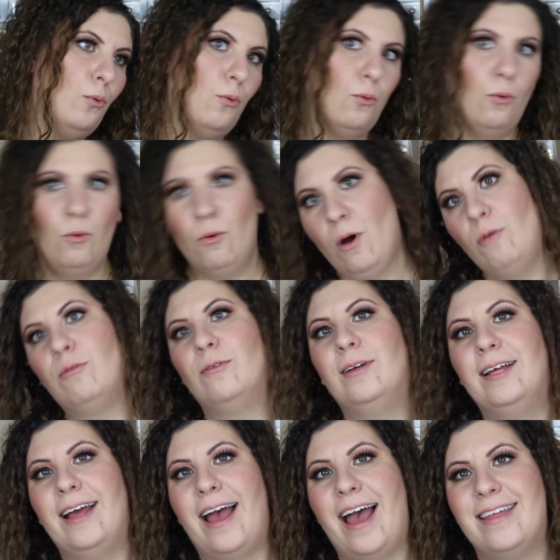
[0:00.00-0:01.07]
Woo!
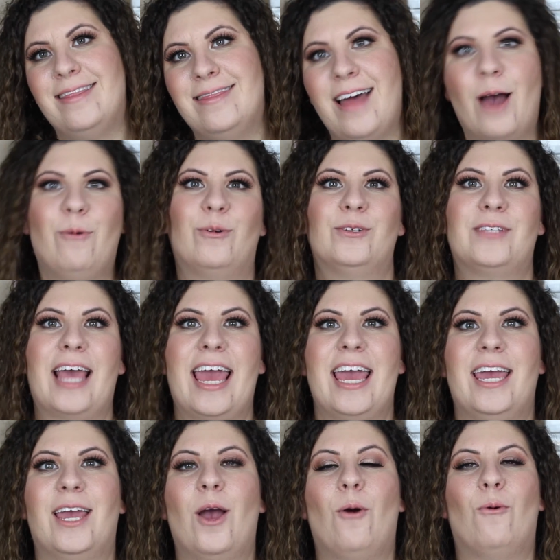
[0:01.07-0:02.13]
And that was
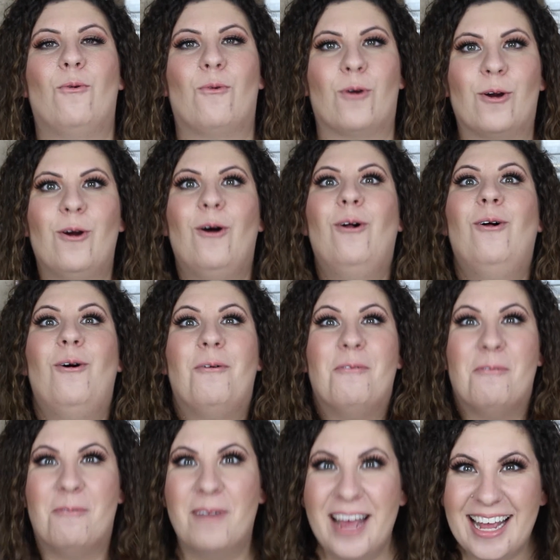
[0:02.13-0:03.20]
a
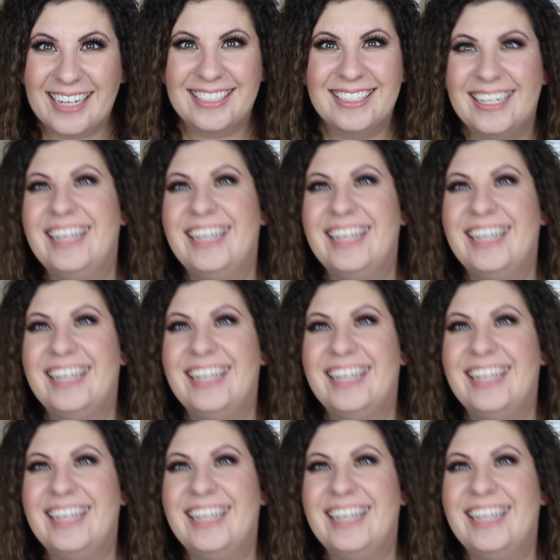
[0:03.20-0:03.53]
whirlwind.